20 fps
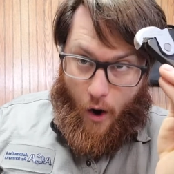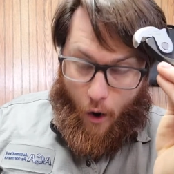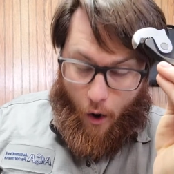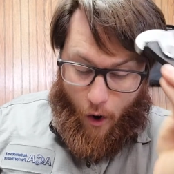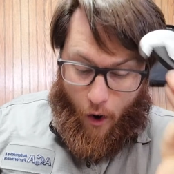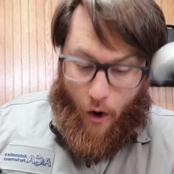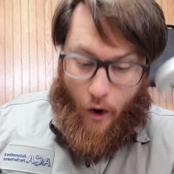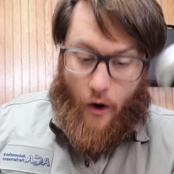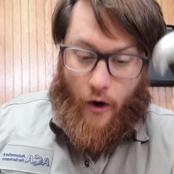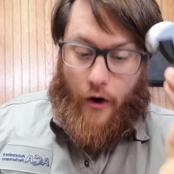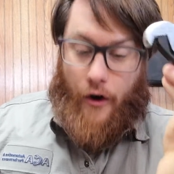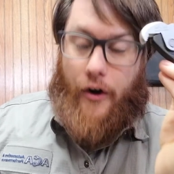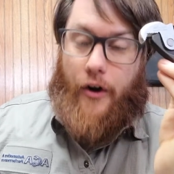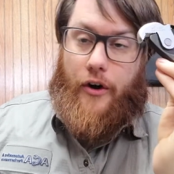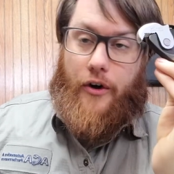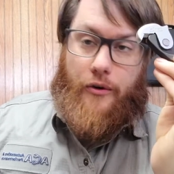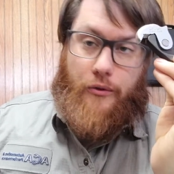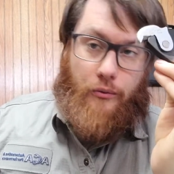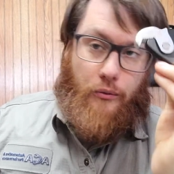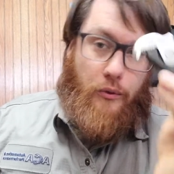are
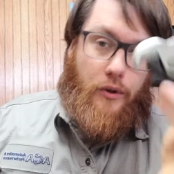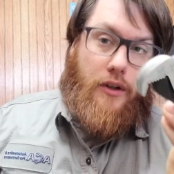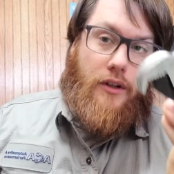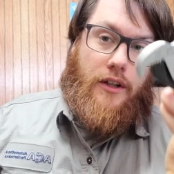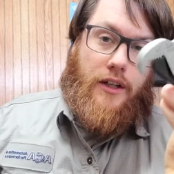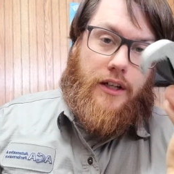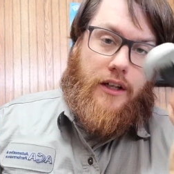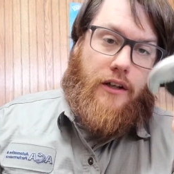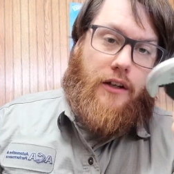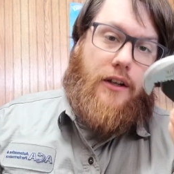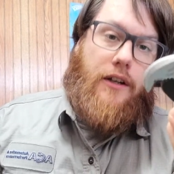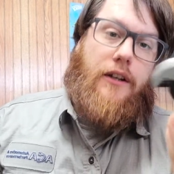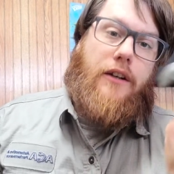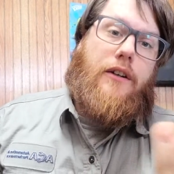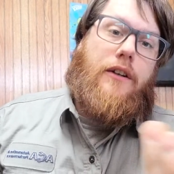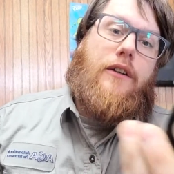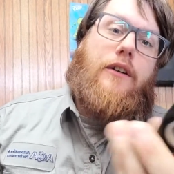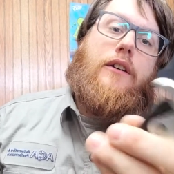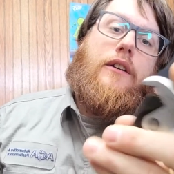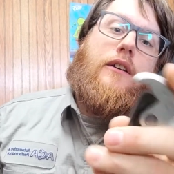really good.
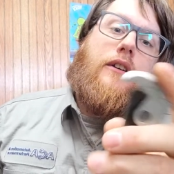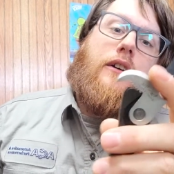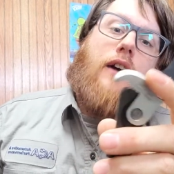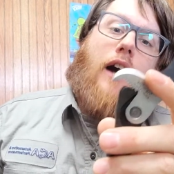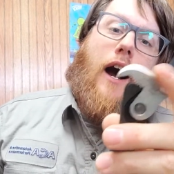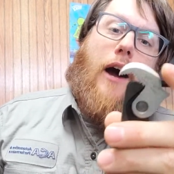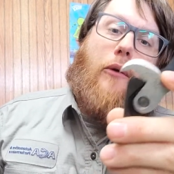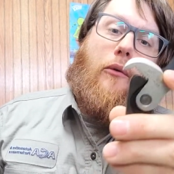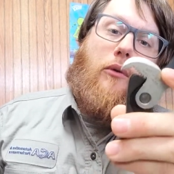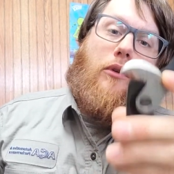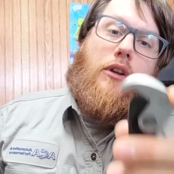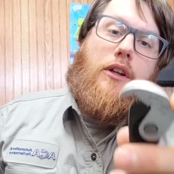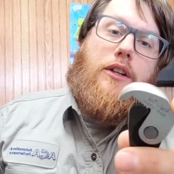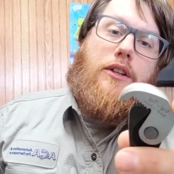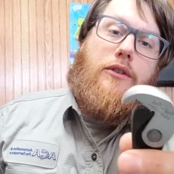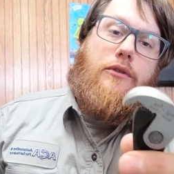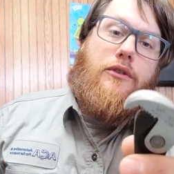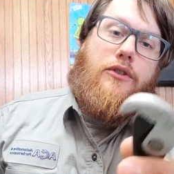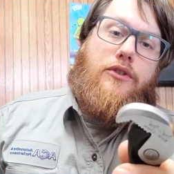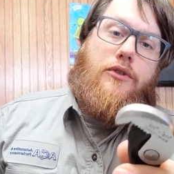I really
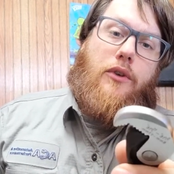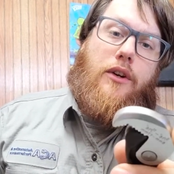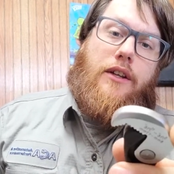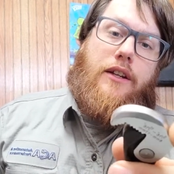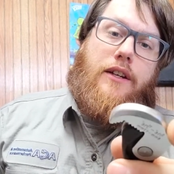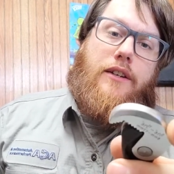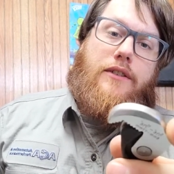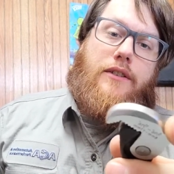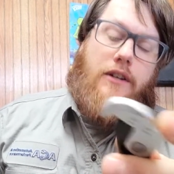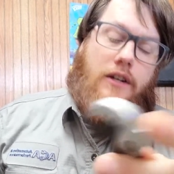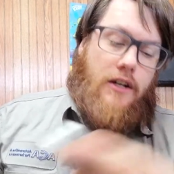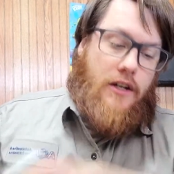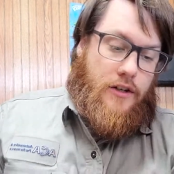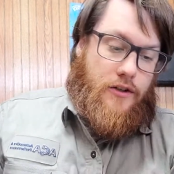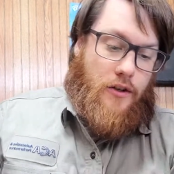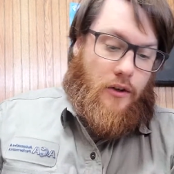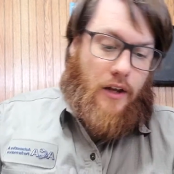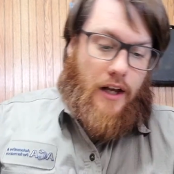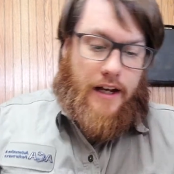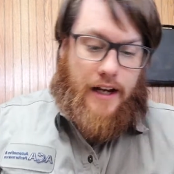do enjoy these.
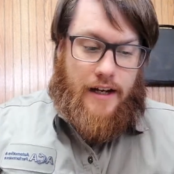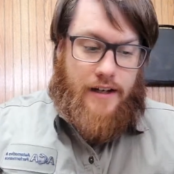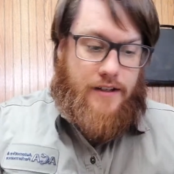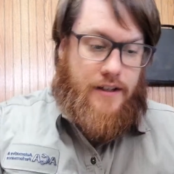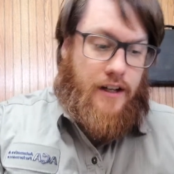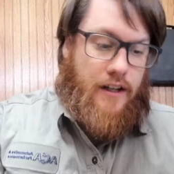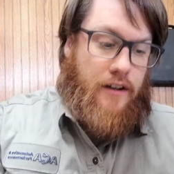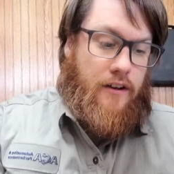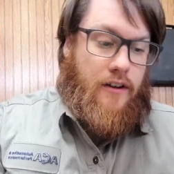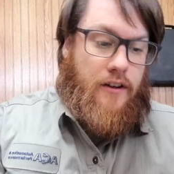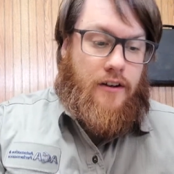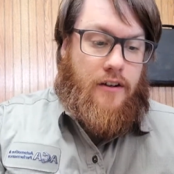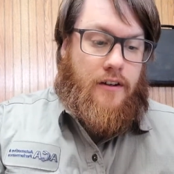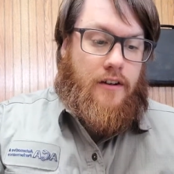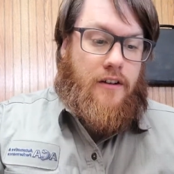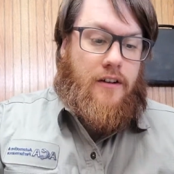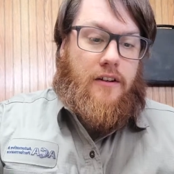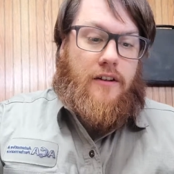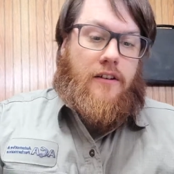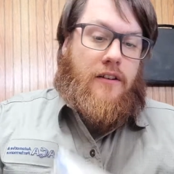So like I said,
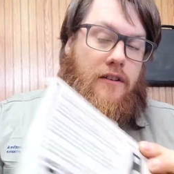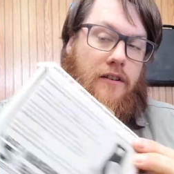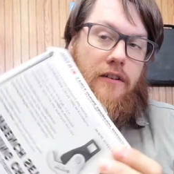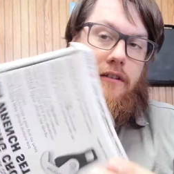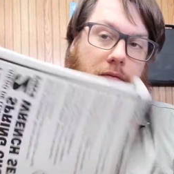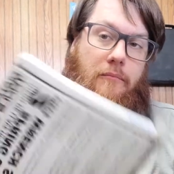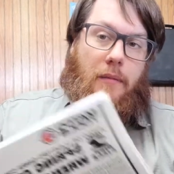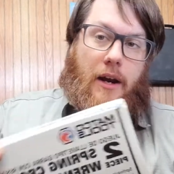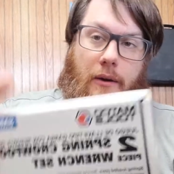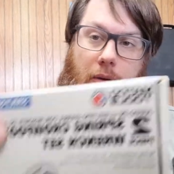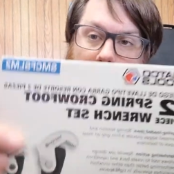my